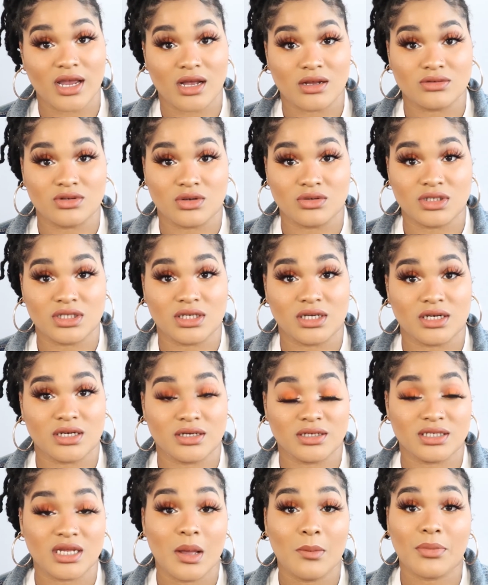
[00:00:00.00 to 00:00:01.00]
out
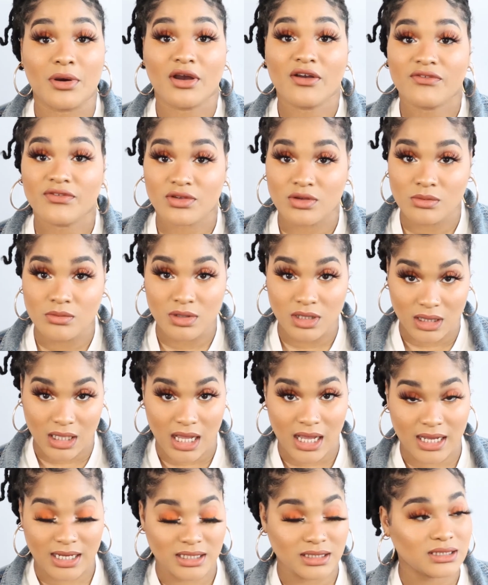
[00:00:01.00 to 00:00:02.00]
Dossier's perfume
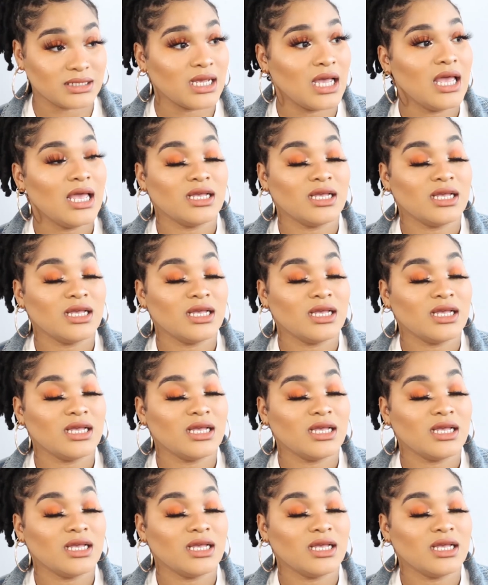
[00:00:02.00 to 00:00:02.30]
lines.